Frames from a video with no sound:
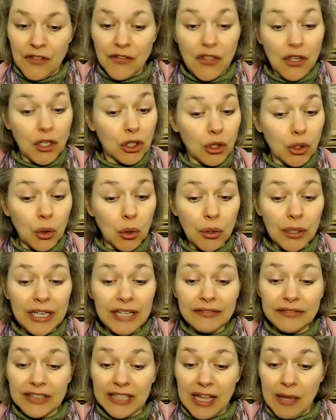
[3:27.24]
The glory
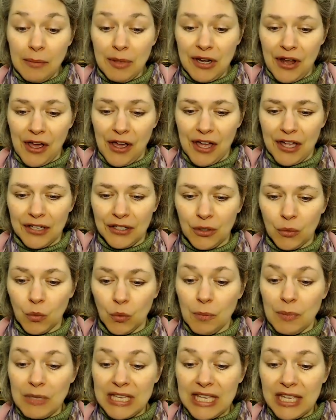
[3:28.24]
of Lebanon
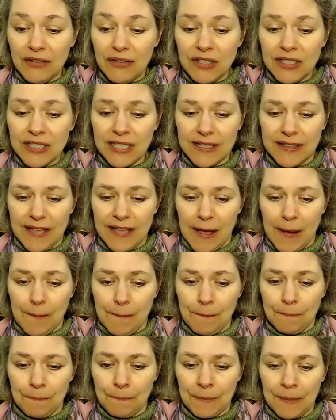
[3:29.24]
will be given to
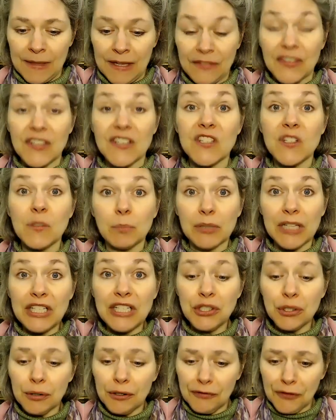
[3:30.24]
them, the
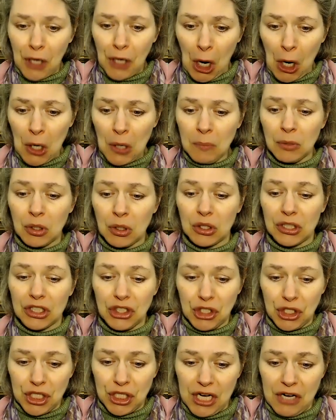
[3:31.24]
splendor of Carmel
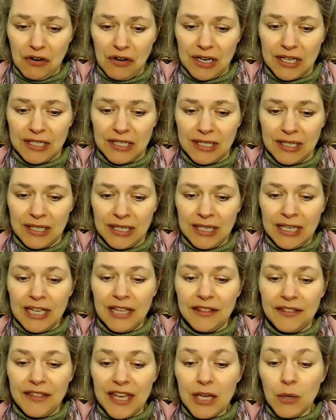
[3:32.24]
and Sharon.
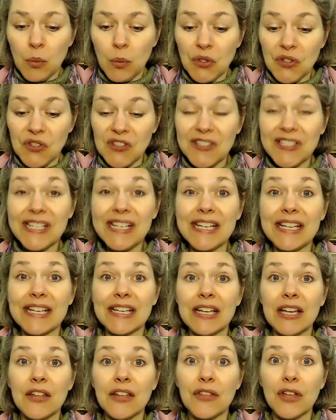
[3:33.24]
They will
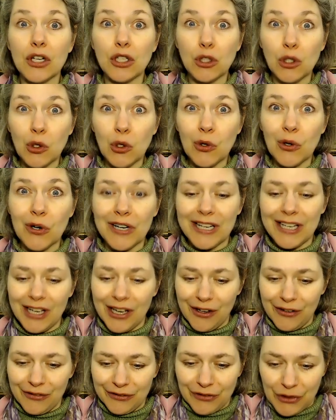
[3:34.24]
see the glory
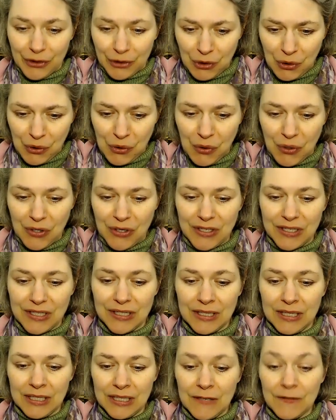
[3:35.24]
of the Lord,
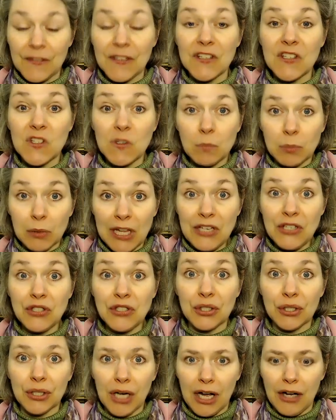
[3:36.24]
the
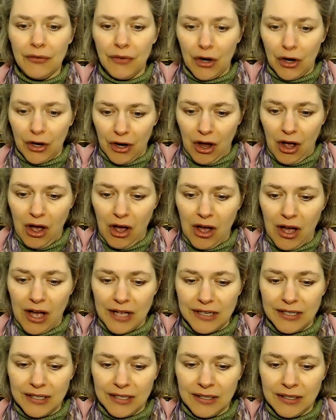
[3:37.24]
splendor of our
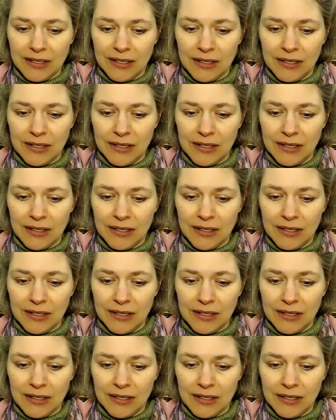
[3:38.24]
God.